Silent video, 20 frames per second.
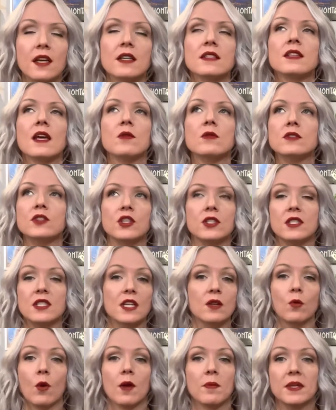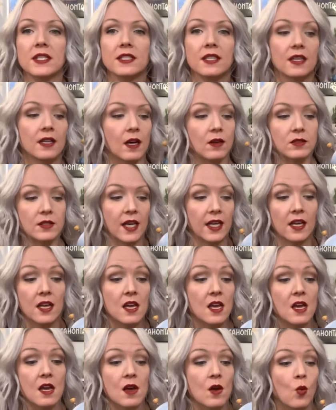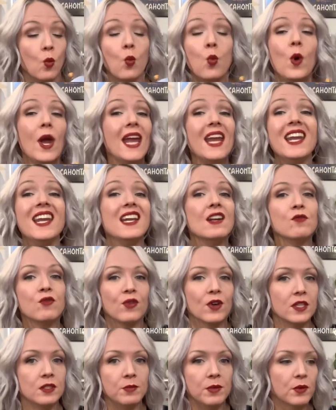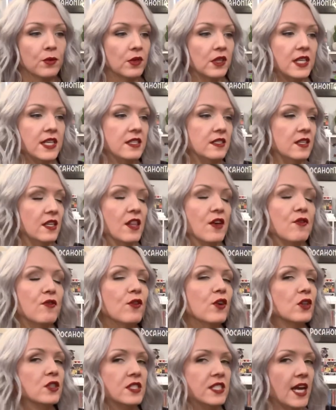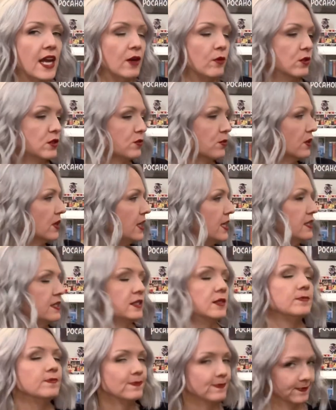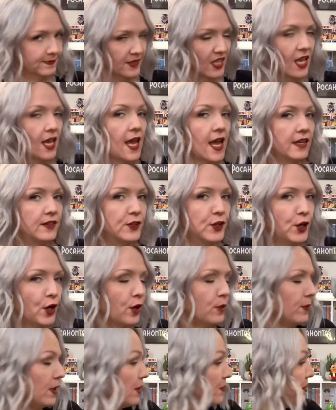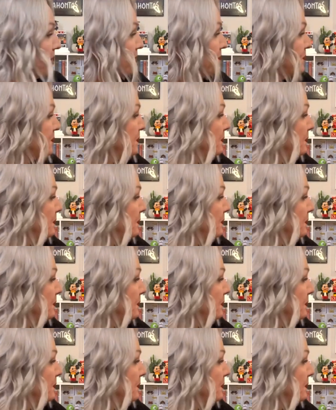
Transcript: because I just didn't want to miss it. I was like waiting for it to be released, and the first day it was released, add to cart, baby.